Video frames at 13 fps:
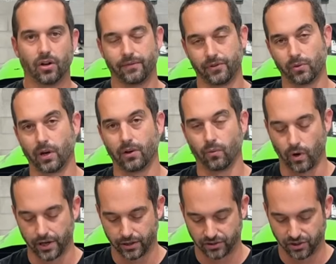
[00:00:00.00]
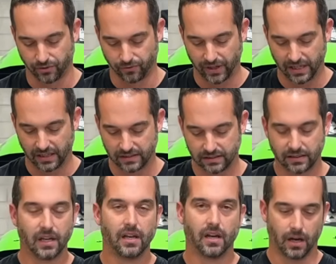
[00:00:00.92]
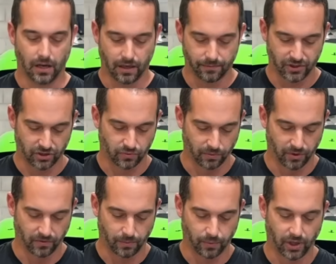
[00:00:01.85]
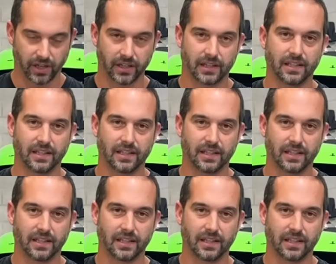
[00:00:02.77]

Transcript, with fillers: If you run one or two fittings, um, just remove the plug,